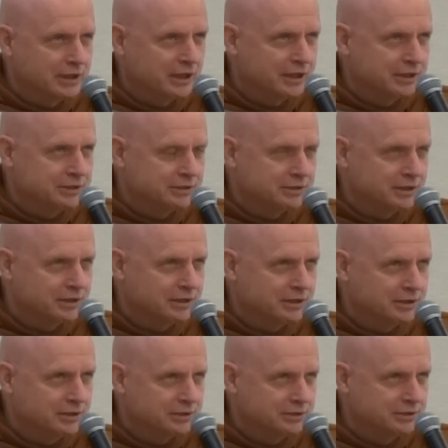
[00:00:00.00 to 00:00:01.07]
and
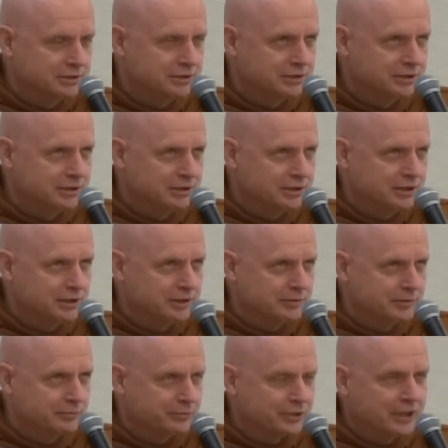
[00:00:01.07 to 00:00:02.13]

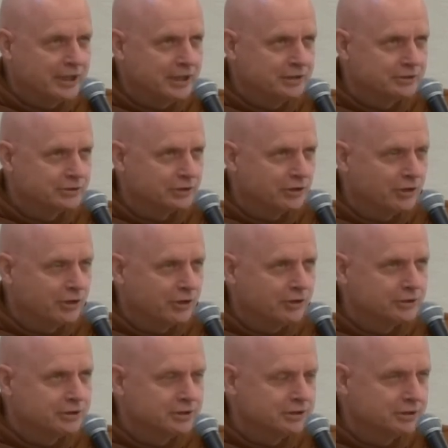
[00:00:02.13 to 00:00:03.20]
prayer to
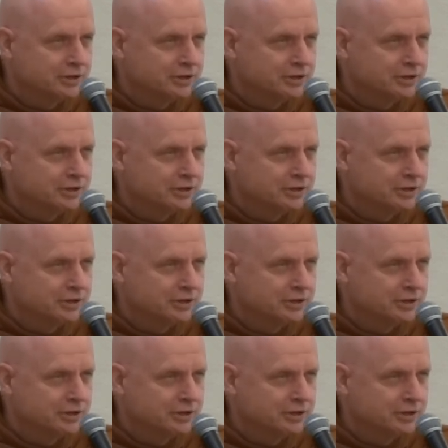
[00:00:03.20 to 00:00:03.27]
God,